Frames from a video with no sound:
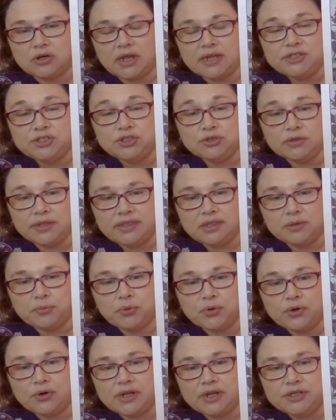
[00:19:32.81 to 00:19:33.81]
I do like the
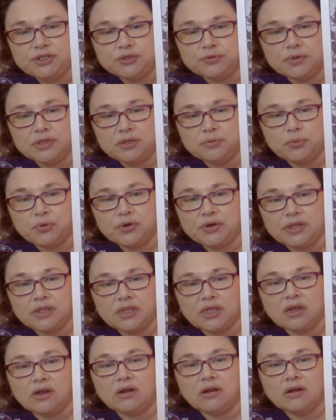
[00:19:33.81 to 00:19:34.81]
bird. I do want the bird in
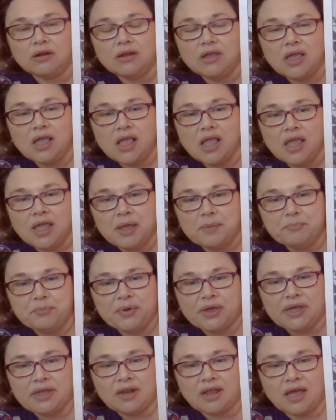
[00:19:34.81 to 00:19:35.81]
there,
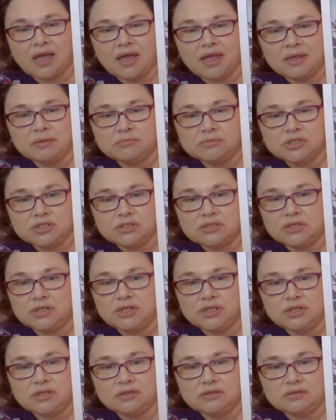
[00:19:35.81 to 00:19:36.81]
but I'm just going
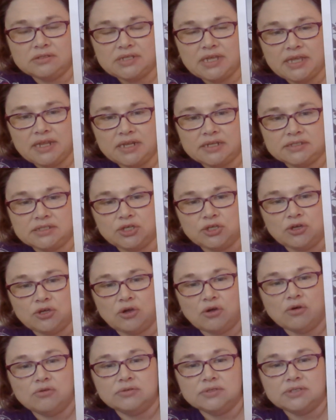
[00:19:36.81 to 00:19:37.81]
to take it as it
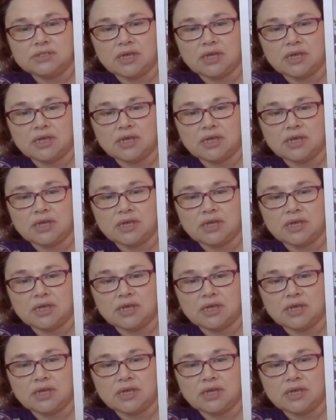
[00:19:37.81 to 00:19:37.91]
goes.